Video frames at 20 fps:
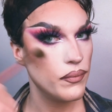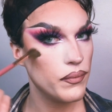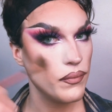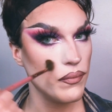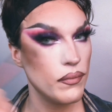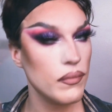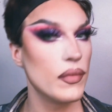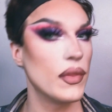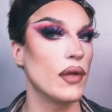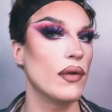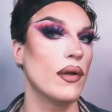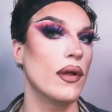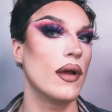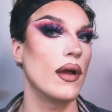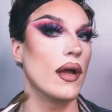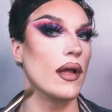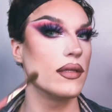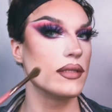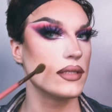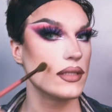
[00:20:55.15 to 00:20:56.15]
They're
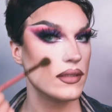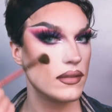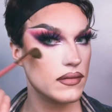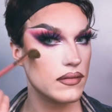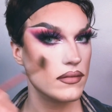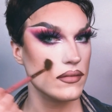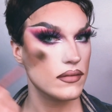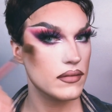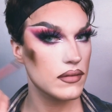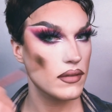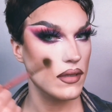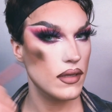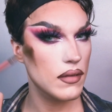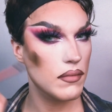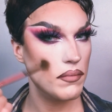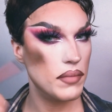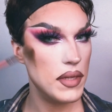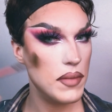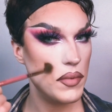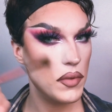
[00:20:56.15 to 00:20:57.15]
not. And
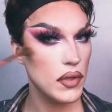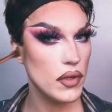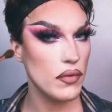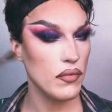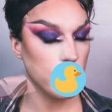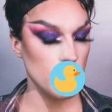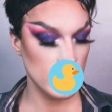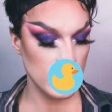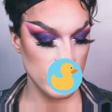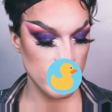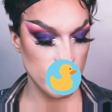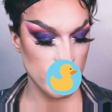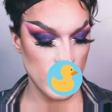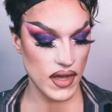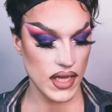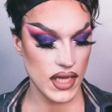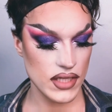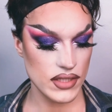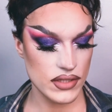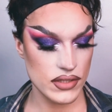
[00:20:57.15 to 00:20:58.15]
people are really
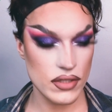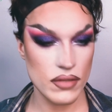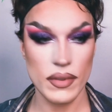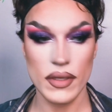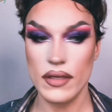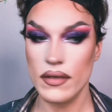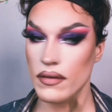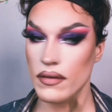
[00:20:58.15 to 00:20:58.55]
stupid.